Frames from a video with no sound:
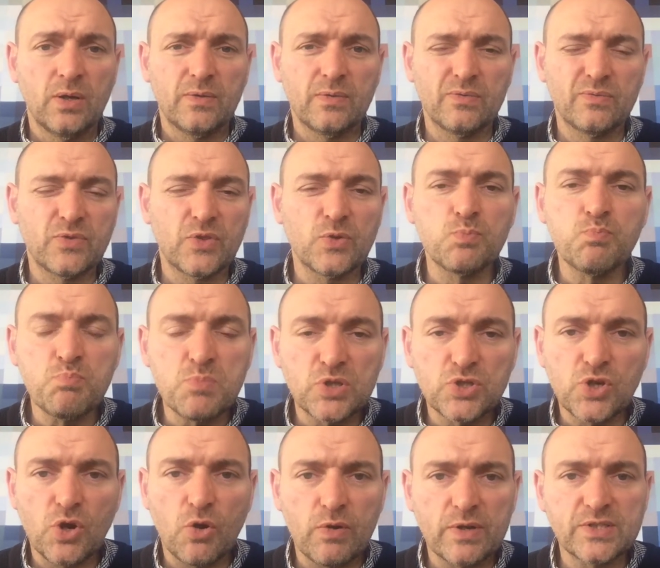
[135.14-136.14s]
the
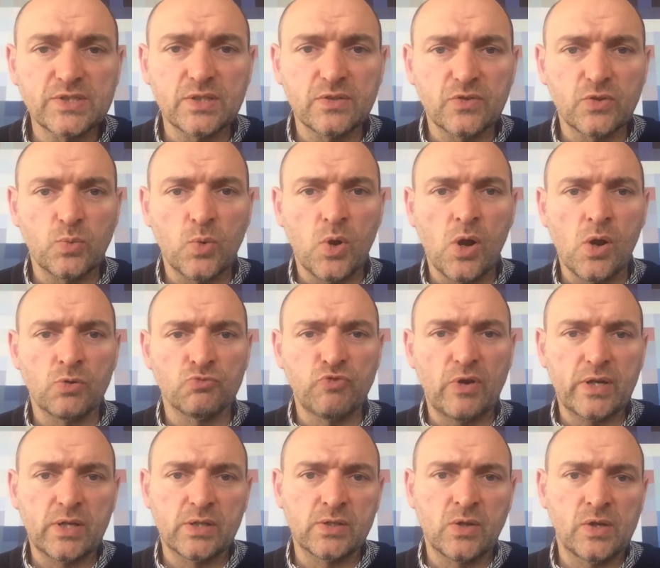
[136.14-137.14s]
majority of the world
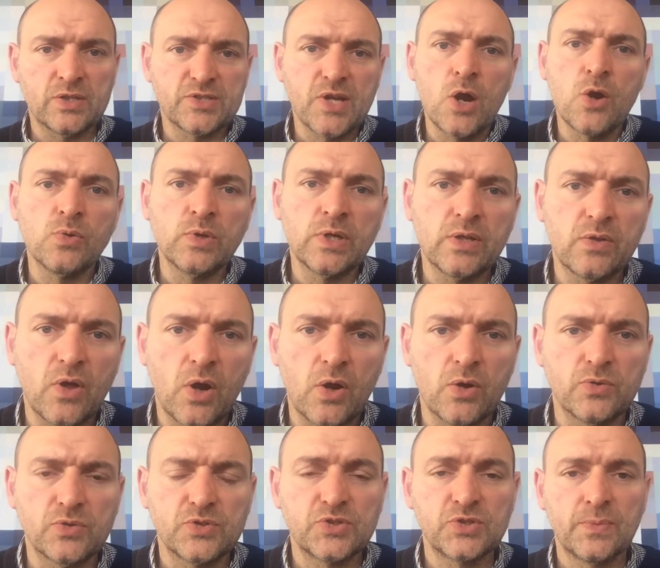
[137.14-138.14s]
recognise only
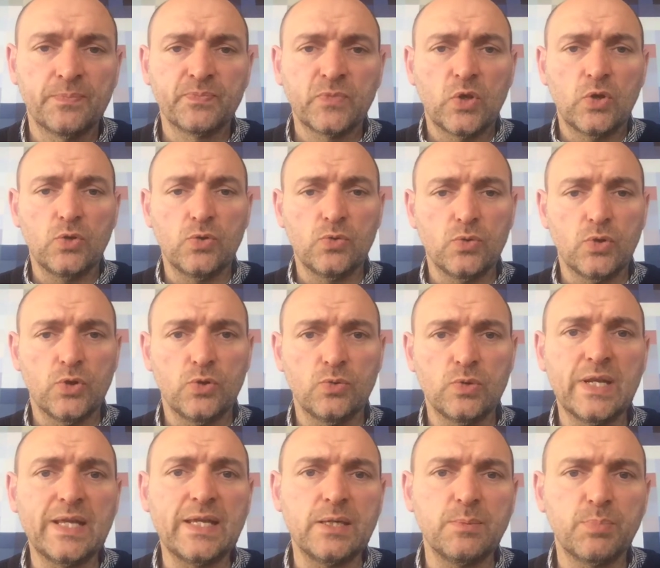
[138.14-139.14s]
those who
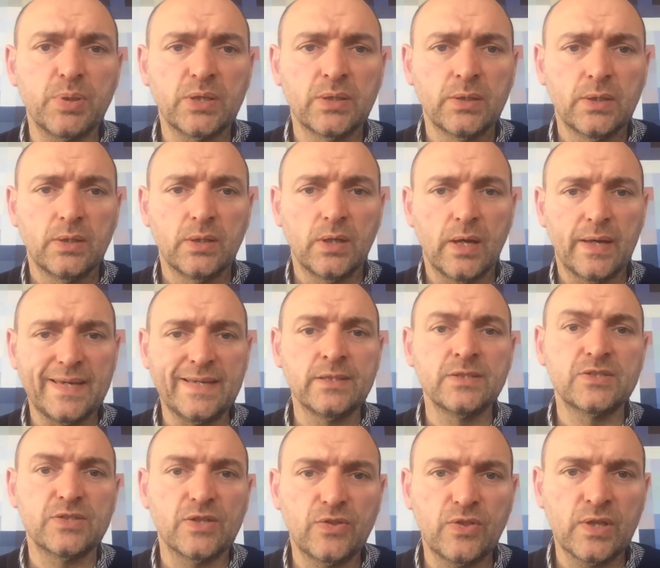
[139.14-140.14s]
leap
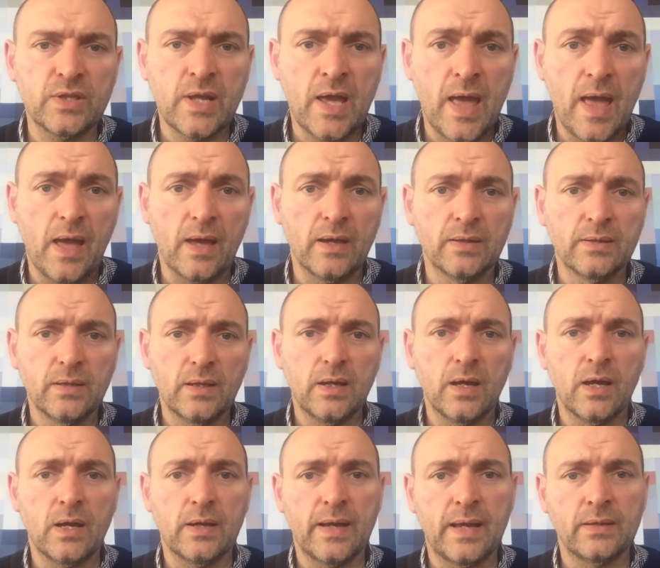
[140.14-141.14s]
into thin air
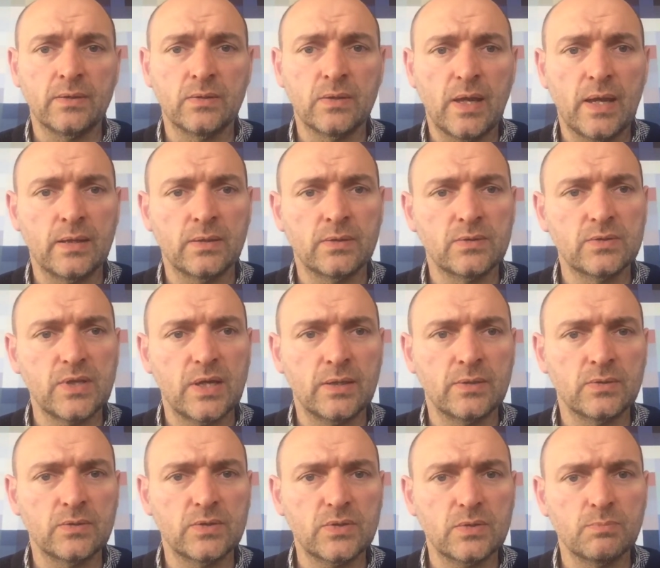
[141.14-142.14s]
and
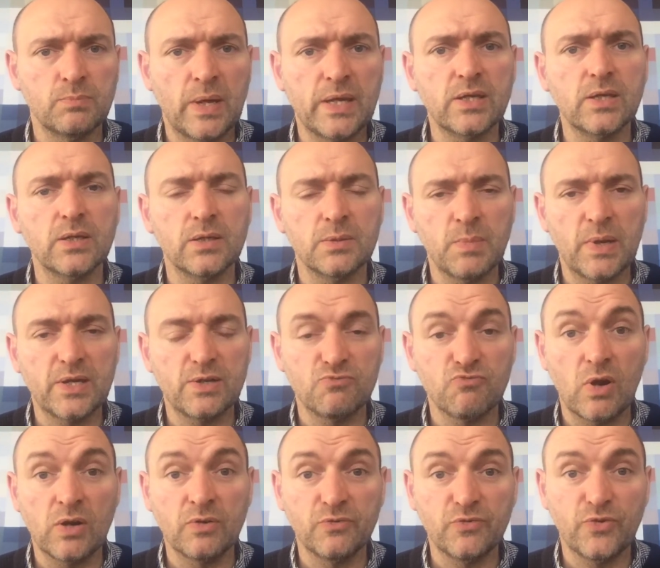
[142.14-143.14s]
make a
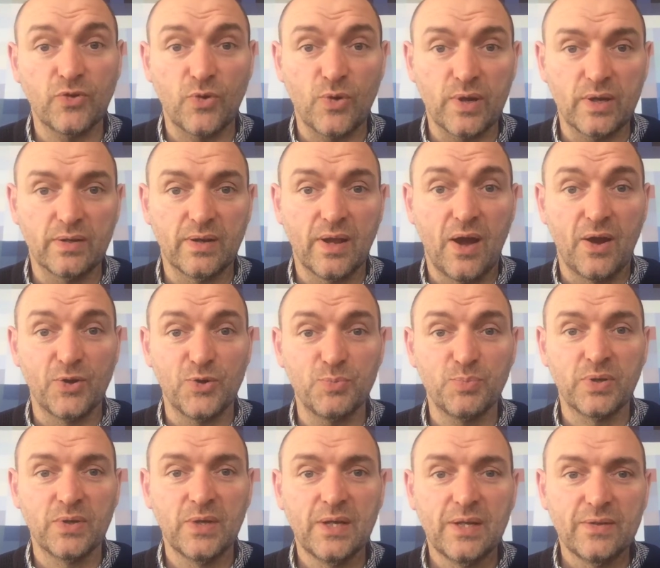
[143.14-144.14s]
run for it and hope
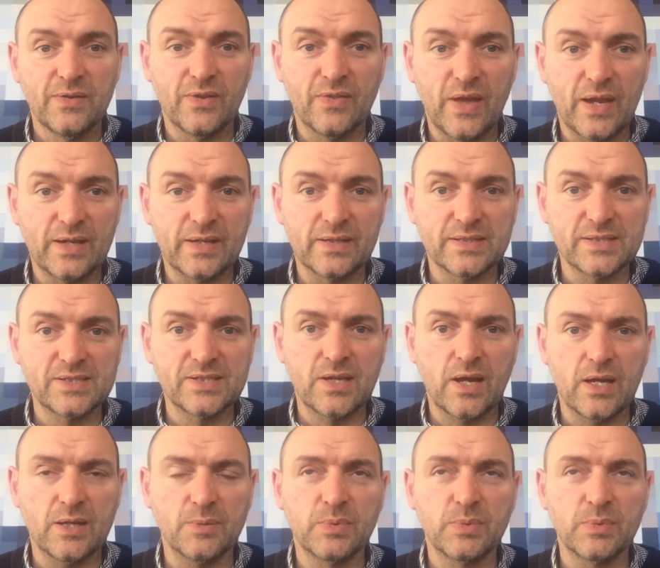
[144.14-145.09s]
that they can escape.